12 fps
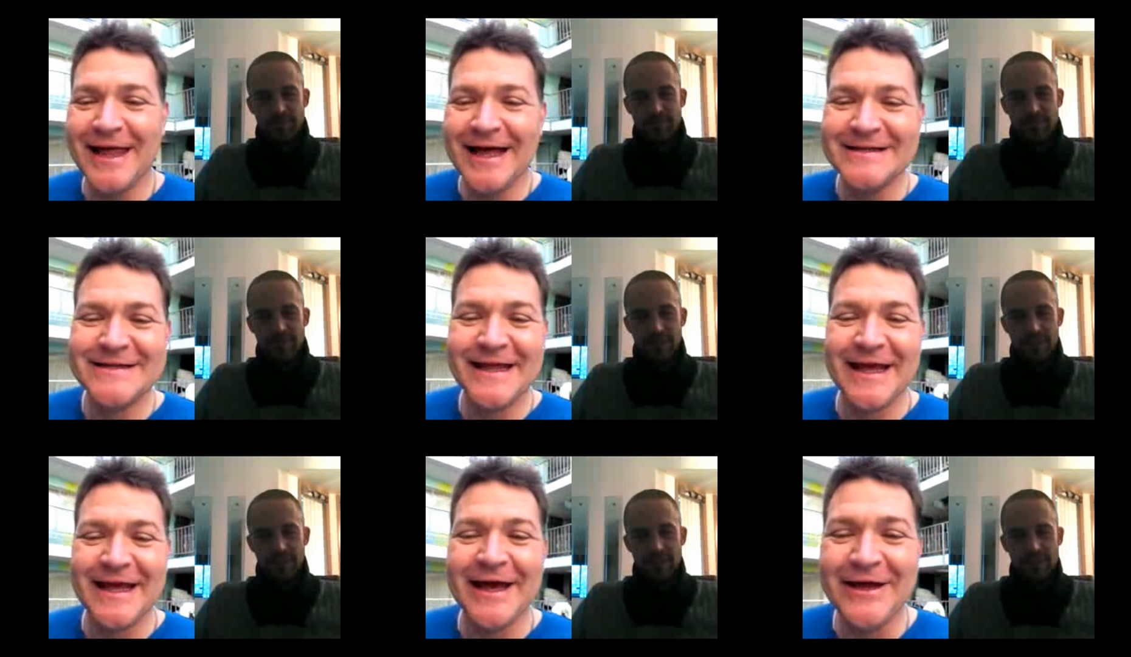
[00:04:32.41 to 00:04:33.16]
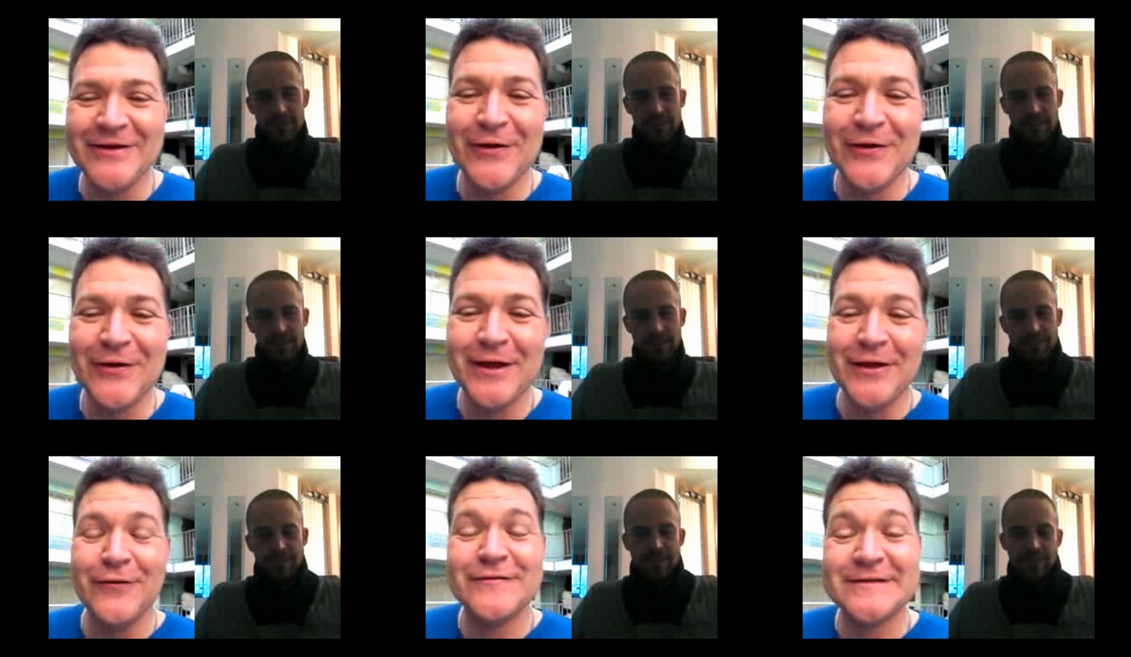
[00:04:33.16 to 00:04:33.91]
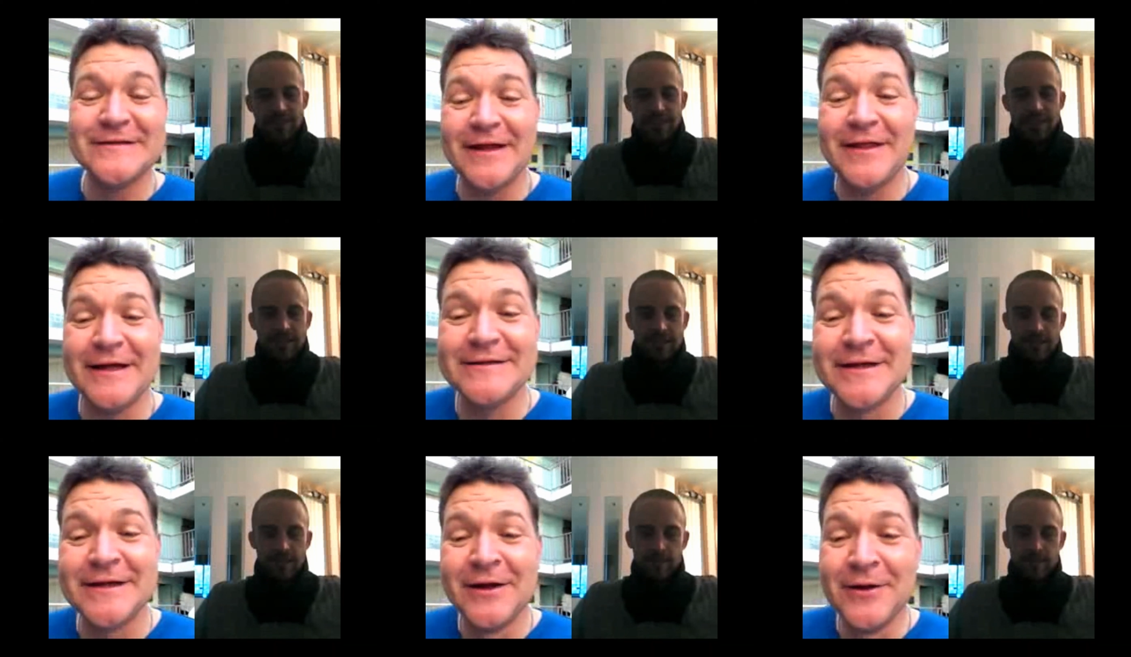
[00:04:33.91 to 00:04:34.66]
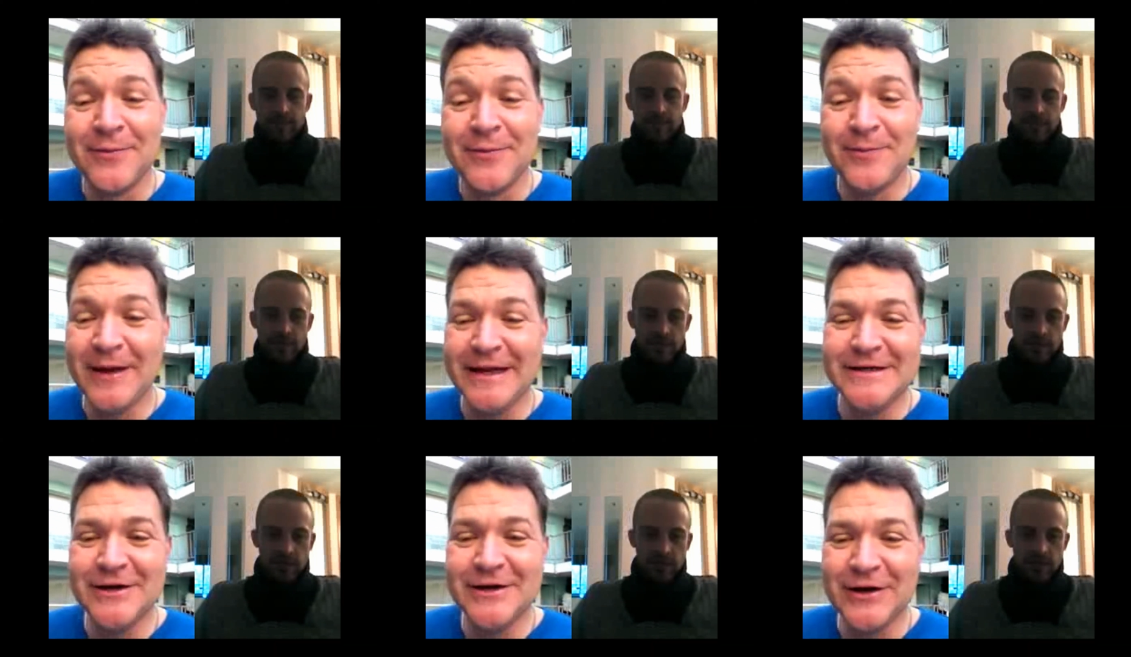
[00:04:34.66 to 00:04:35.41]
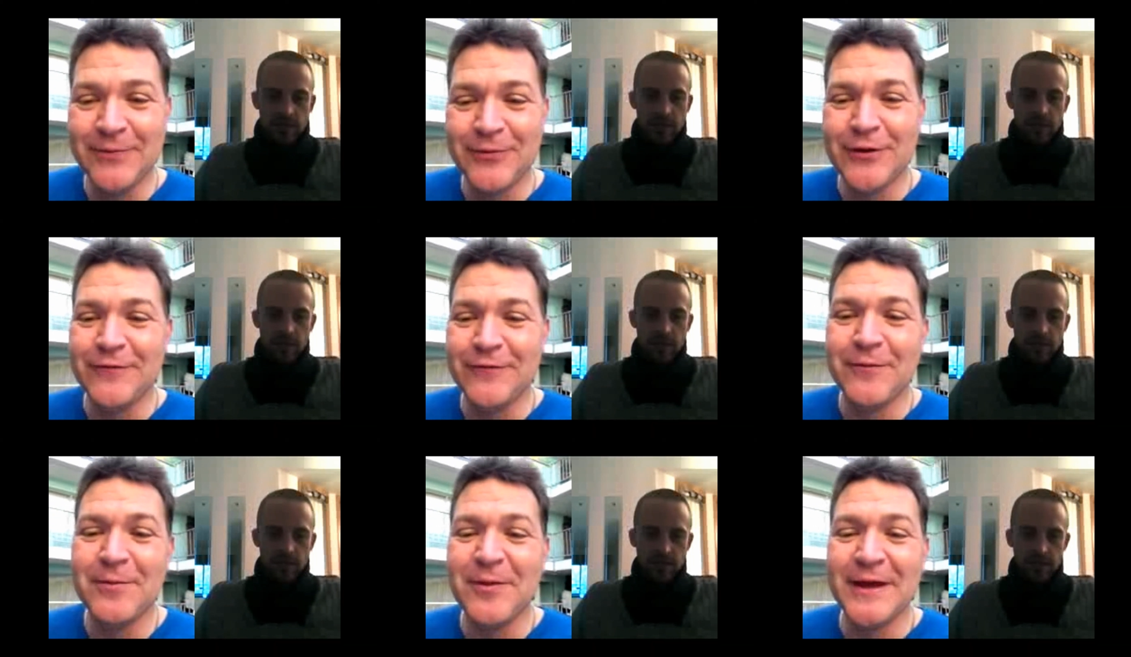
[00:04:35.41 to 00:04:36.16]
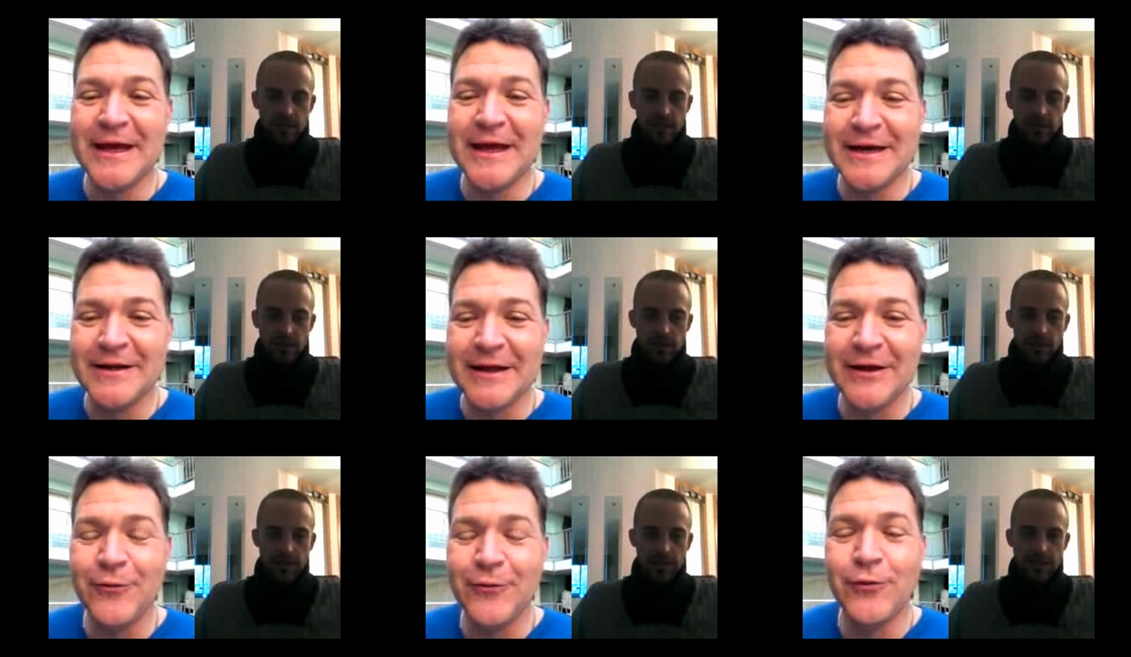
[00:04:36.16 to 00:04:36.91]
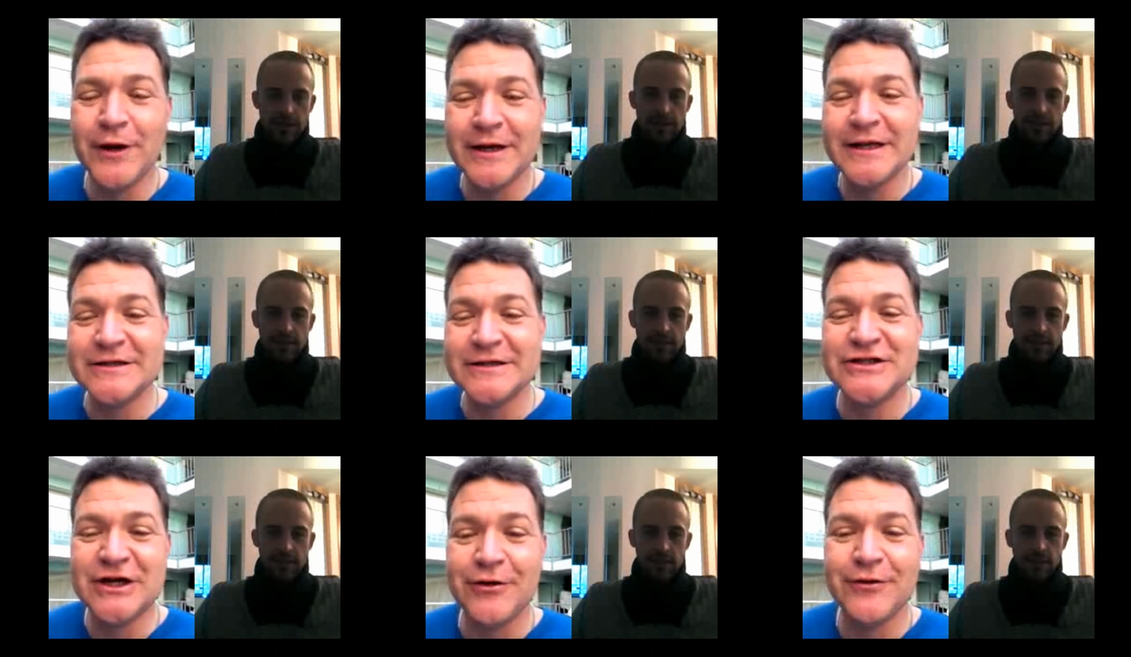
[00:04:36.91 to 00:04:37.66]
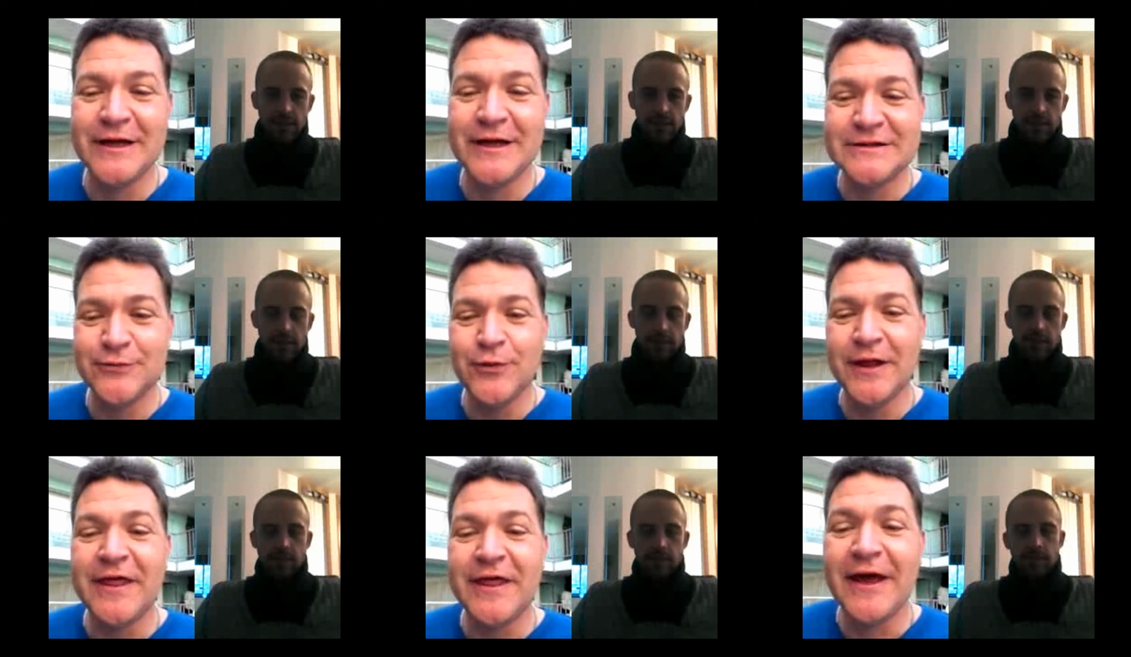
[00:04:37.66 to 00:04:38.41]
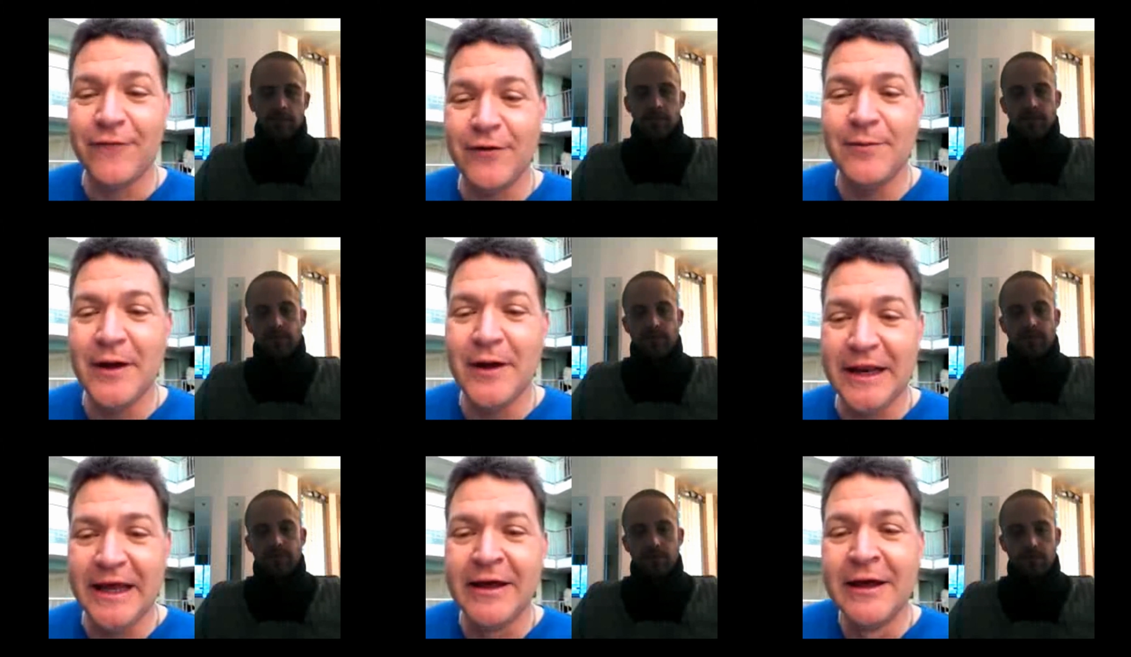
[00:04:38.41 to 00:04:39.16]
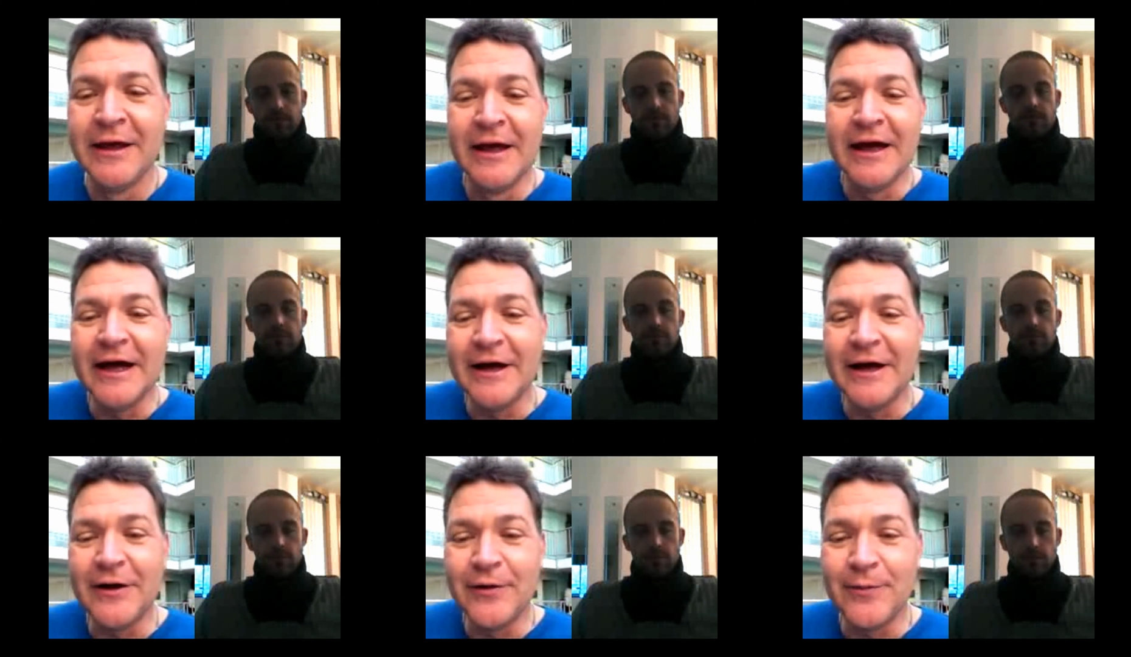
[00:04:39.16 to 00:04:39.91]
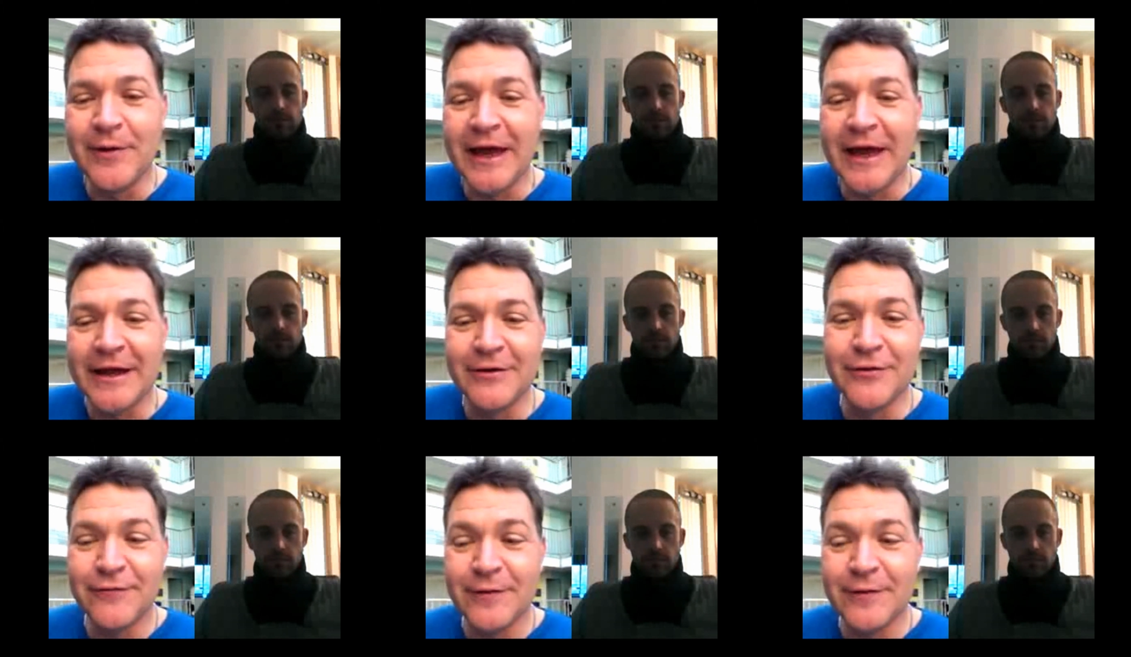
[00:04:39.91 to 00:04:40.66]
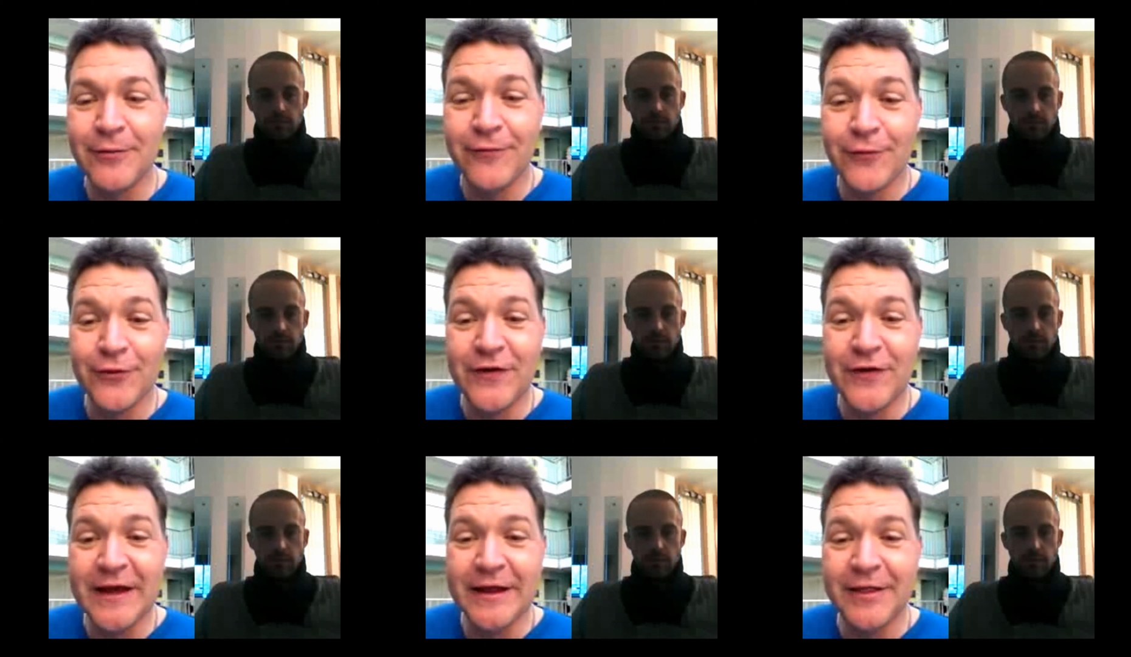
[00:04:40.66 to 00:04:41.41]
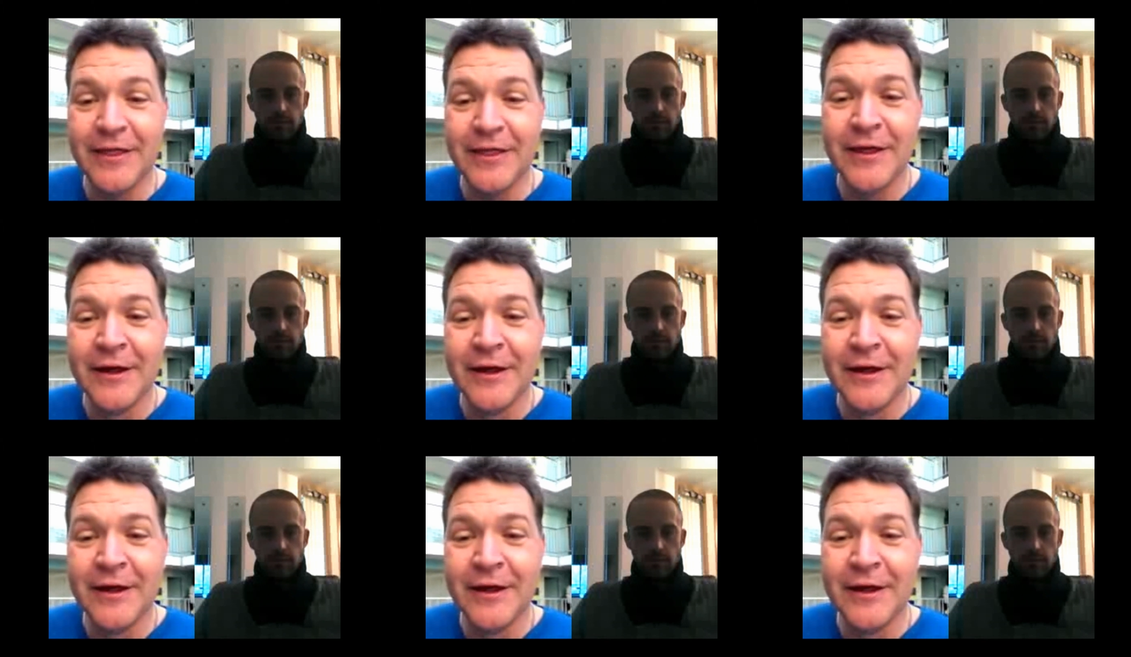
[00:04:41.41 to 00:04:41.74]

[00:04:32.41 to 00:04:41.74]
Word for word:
Speaker 1: last thing, I know that you've said this many times right from the beginning that you wanted to share this with everybody. Um, and on November 14th,